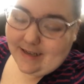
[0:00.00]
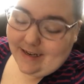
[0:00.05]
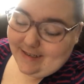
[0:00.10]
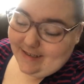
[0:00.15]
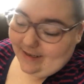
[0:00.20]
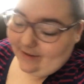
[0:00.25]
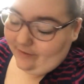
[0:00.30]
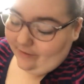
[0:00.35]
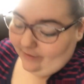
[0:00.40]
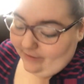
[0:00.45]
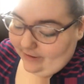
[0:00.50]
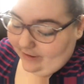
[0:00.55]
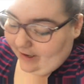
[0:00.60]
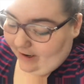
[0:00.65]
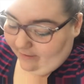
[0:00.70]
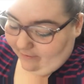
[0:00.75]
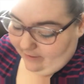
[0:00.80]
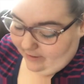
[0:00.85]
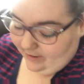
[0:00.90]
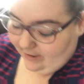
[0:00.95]
I downloaded
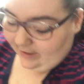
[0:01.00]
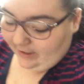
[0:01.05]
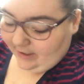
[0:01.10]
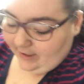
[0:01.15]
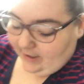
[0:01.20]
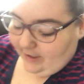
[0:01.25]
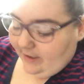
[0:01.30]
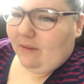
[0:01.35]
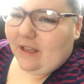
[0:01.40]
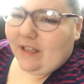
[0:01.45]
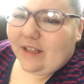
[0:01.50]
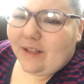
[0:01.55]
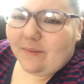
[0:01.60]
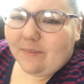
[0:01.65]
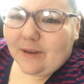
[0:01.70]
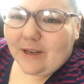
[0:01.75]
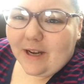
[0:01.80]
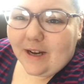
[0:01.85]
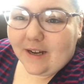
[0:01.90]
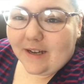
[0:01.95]
that one mainly
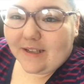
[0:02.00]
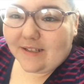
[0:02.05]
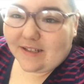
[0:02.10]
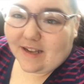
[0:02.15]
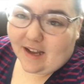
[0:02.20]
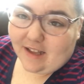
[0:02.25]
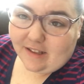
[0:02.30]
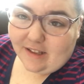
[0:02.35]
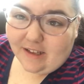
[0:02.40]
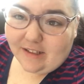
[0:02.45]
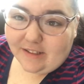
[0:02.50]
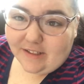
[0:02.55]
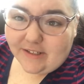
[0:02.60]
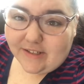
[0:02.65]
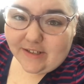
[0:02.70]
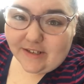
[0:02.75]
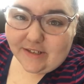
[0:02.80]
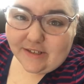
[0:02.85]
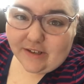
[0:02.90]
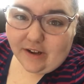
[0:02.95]
because I like
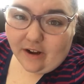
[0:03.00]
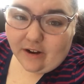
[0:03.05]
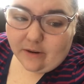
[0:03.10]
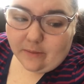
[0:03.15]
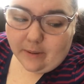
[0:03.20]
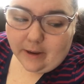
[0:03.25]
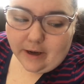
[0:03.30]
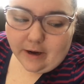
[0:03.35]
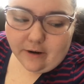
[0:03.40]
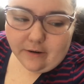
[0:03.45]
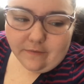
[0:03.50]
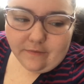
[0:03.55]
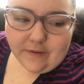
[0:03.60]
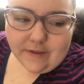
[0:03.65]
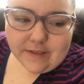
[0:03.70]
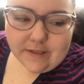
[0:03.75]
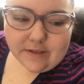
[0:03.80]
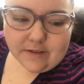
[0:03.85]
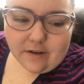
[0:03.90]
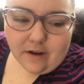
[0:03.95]
listening to
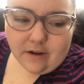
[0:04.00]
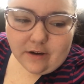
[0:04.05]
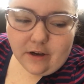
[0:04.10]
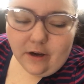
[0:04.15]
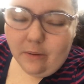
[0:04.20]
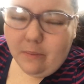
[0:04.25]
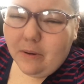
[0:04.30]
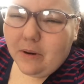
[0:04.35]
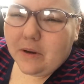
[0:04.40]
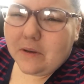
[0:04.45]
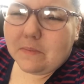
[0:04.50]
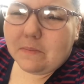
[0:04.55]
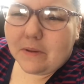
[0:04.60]
autobiographies as audiobooks,